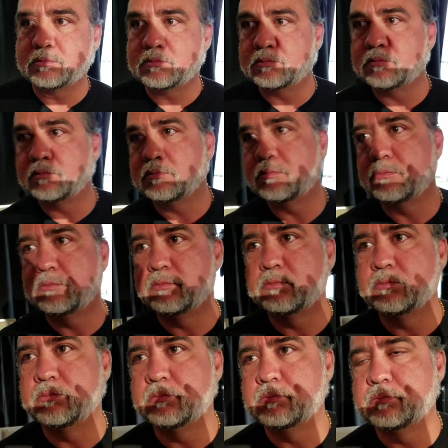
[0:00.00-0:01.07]
put Lamont
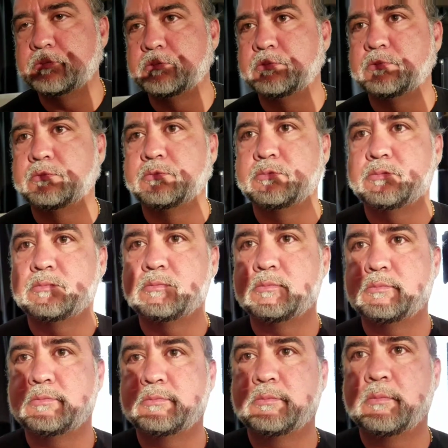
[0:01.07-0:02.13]
in to show his
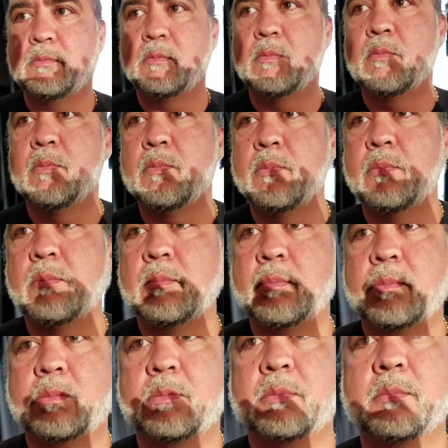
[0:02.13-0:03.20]
development as far as the
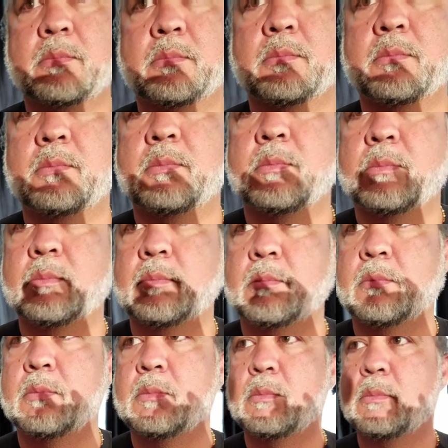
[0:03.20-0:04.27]
start of his career to this
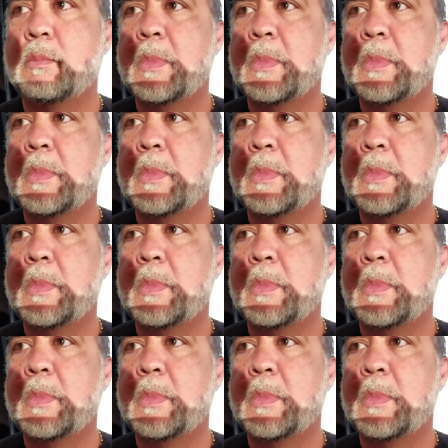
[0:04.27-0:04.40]
point